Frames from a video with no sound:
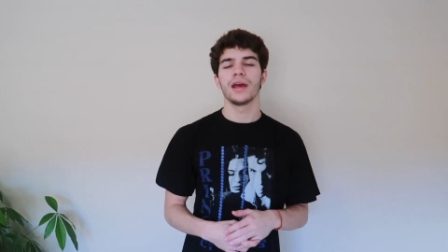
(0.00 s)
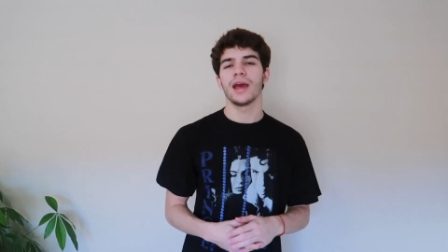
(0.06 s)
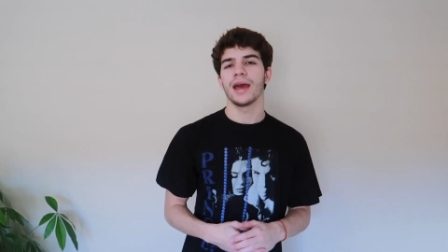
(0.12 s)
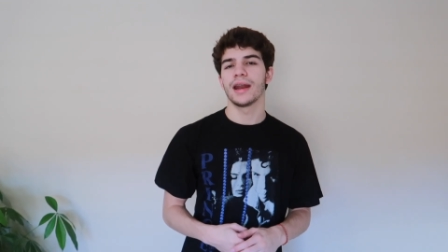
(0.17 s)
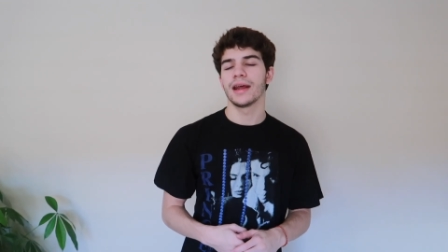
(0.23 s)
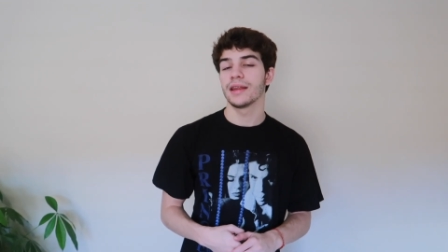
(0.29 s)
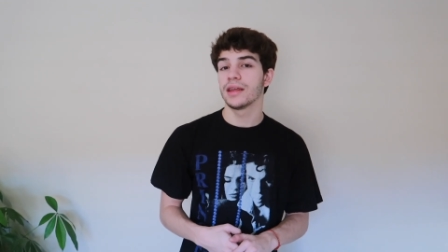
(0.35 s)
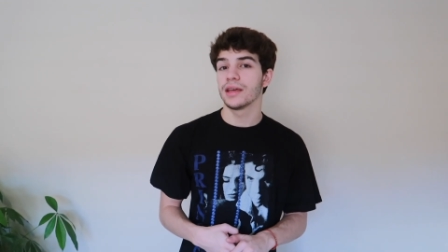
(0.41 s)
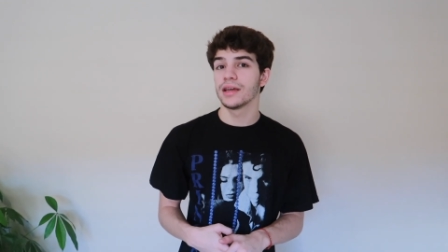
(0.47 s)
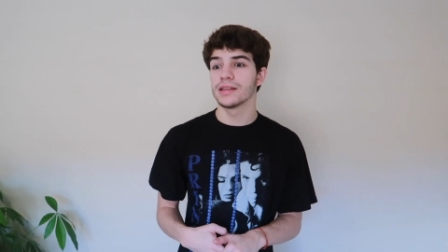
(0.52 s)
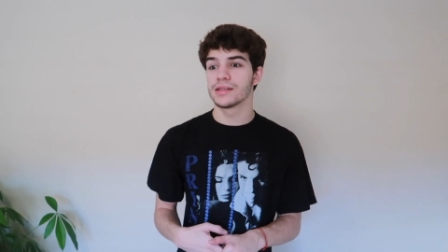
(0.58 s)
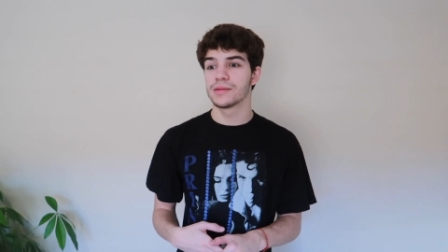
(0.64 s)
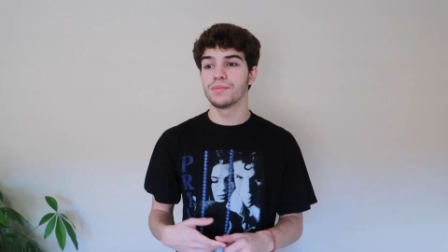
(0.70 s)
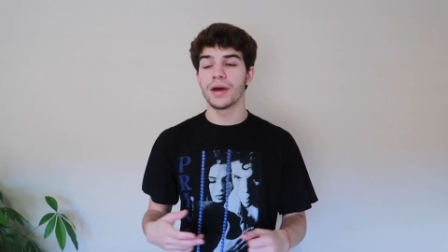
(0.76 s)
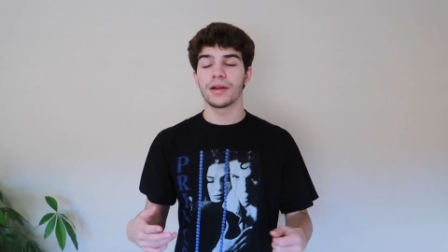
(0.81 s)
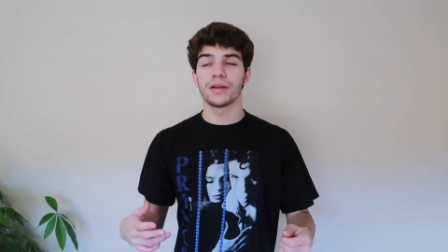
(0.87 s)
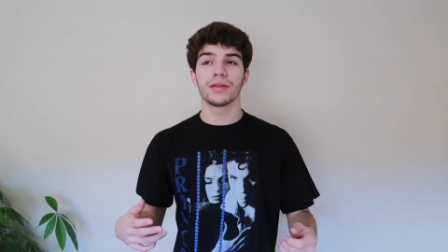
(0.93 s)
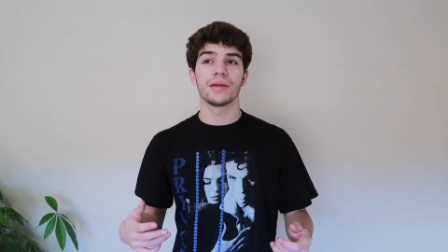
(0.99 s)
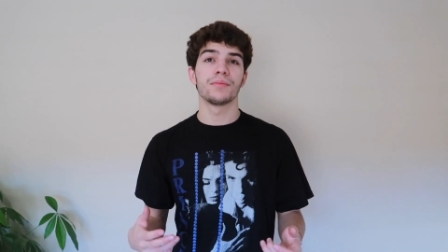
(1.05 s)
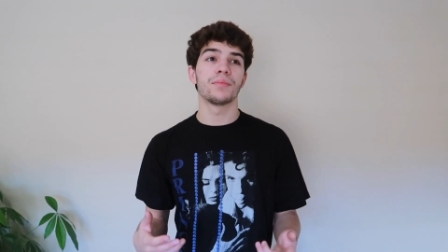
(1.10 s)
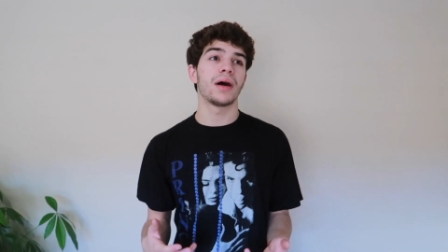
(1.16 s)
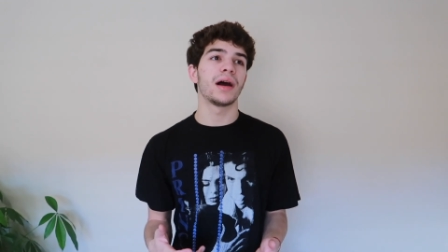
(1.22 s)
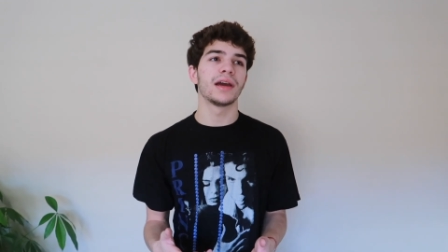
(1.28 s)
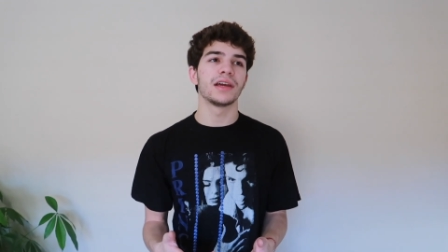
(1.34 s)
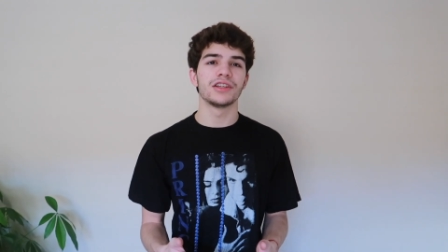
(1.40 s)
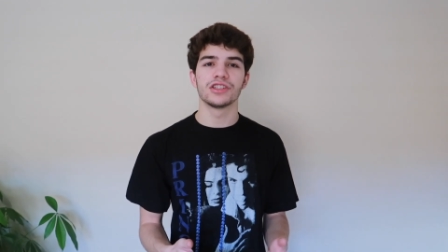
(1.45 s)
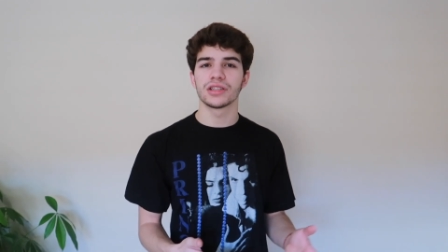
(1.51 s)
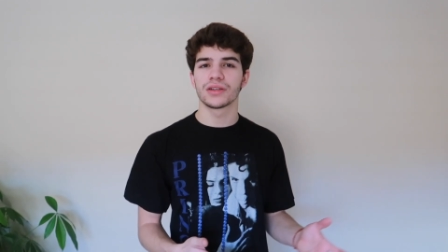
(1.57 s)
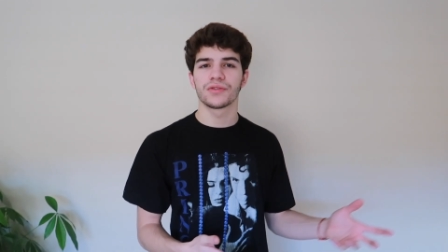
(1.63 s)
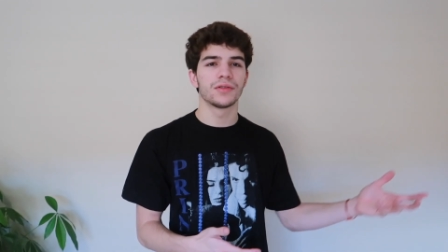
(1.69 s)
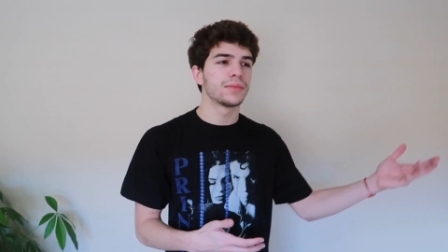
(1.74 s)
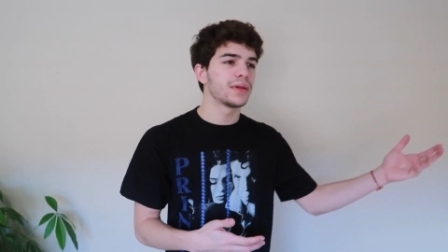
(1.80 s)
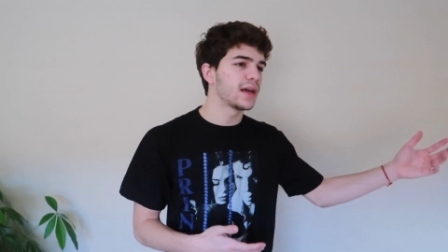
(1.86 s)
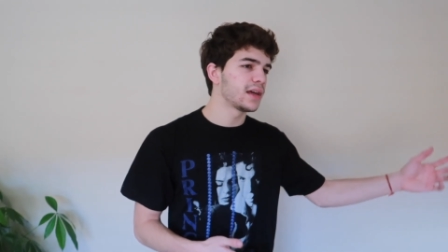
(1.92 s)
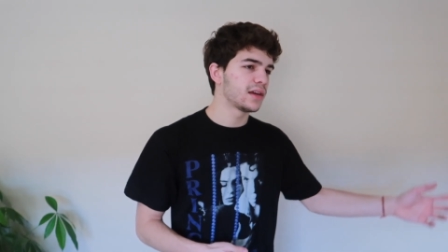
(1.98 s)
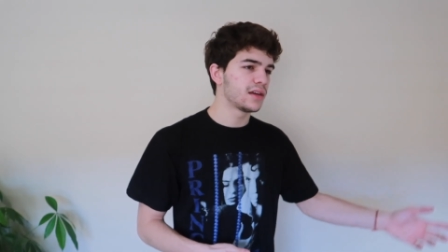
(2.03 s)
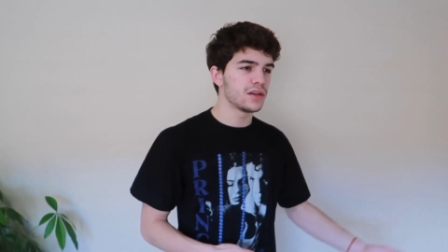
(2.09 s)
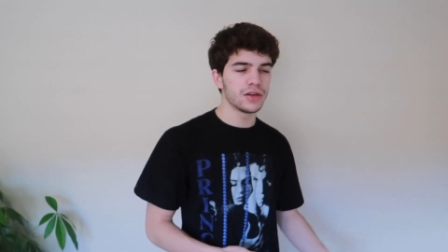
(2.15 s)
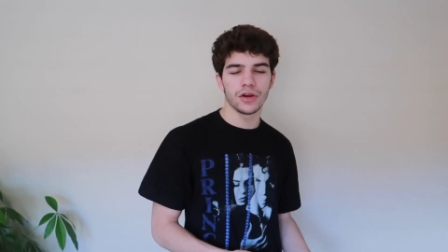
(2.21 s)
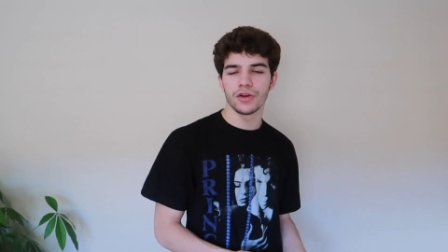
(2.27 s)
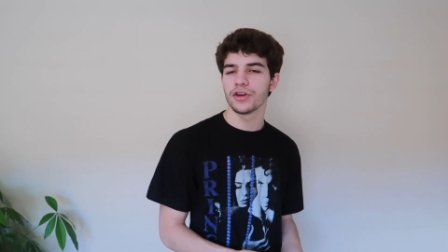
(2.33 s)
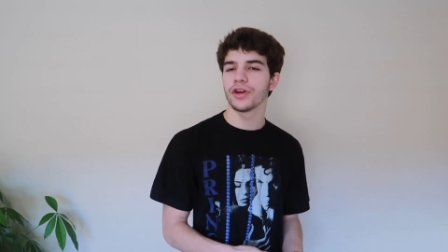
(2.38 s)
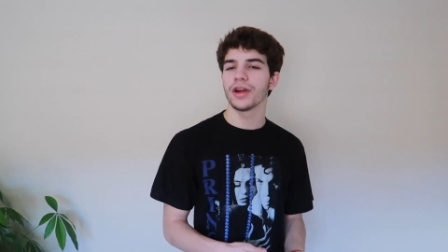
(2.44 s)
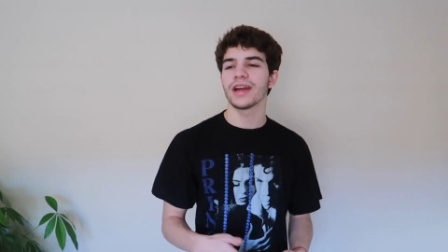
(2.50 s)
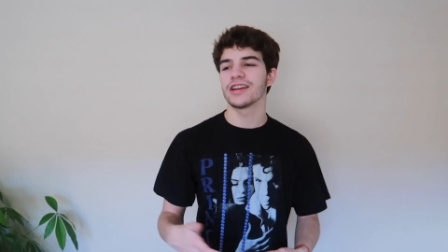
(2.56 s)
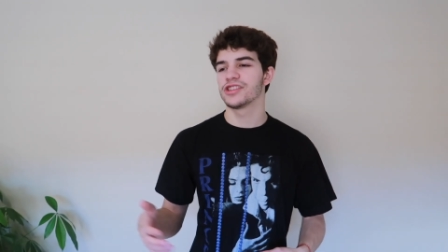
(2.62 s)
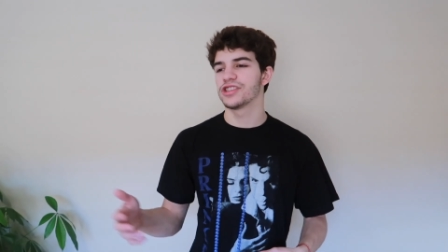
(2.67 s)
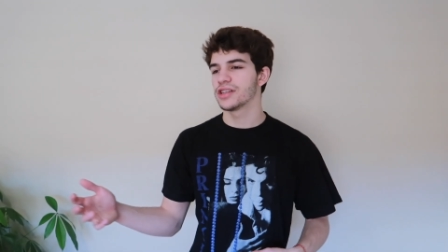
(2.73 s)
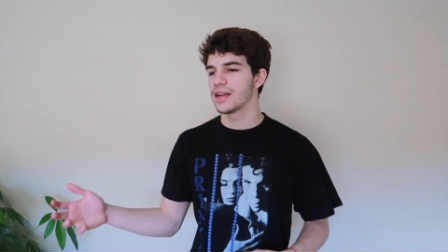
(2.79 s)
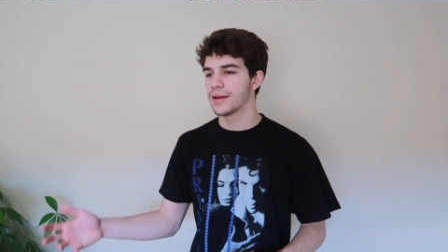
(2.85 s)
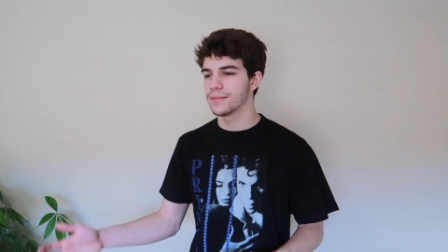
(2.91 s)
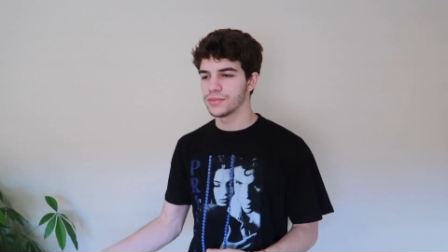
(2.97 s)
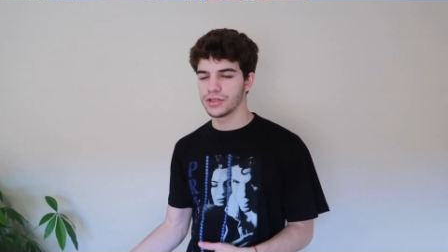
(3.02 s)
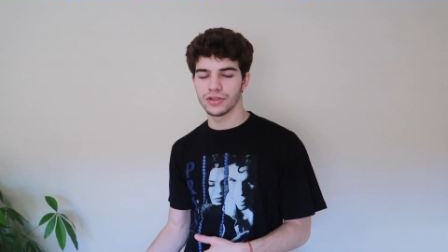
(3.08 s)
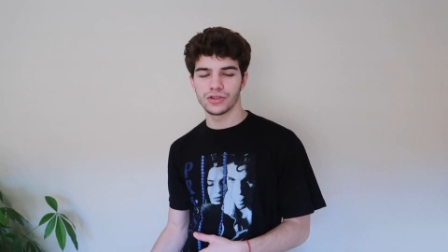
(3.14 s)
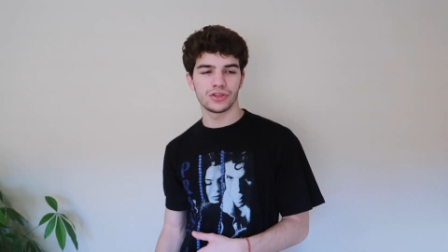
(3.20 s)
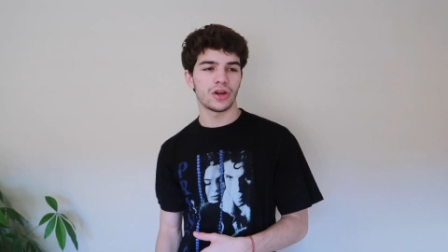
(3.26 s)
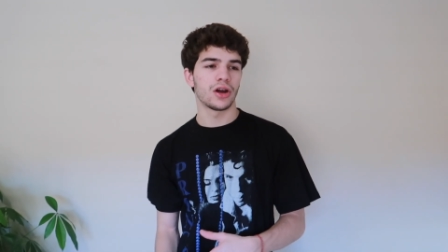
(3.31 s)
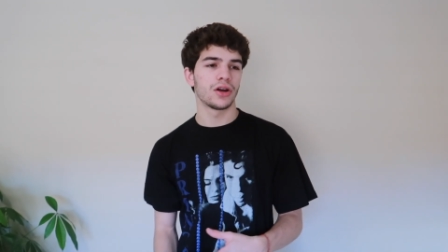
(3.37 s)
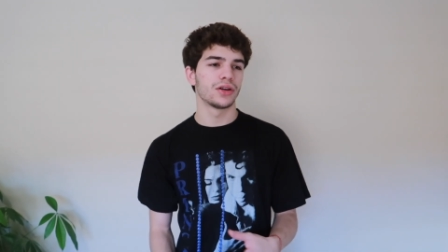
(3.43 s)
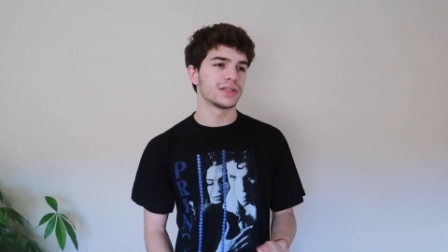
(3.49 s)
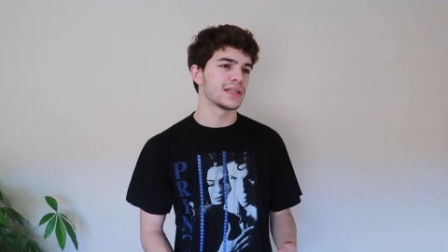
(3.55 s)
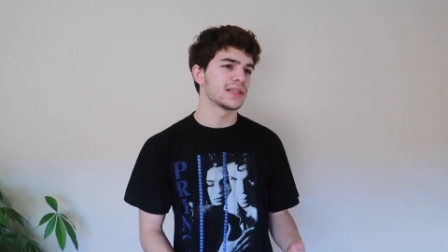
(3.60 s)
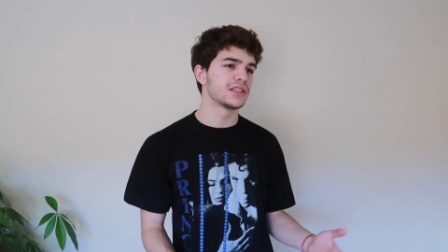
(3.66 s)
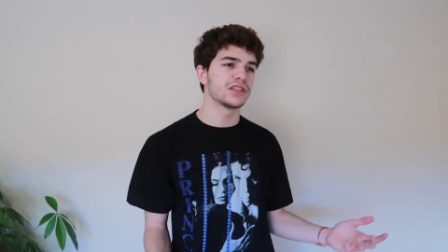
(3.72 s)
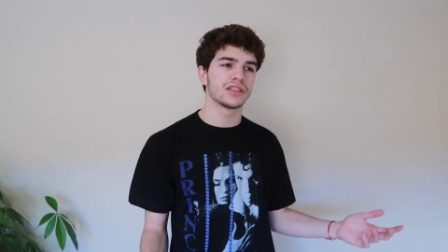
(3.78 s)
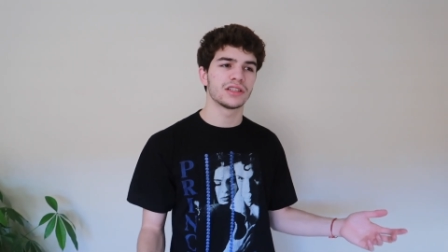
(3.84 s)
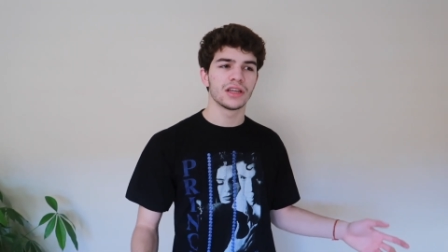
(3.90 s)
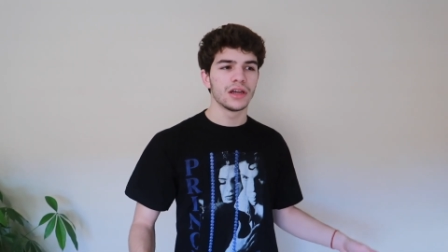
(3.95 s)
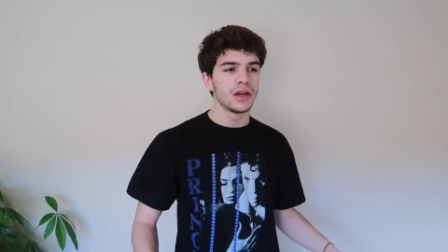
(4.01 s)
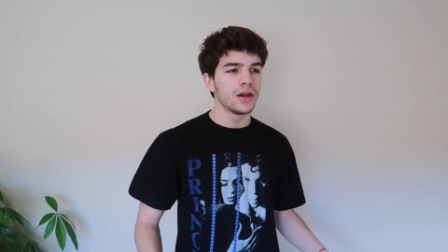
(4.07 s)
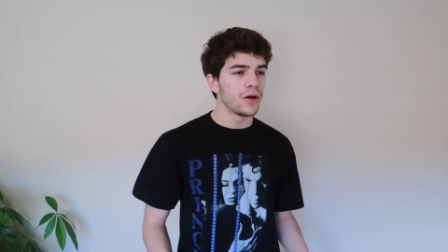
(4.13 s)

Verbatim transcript: And I think it's better than buying just from like, you know, your H&Ms, your Zara's. It's just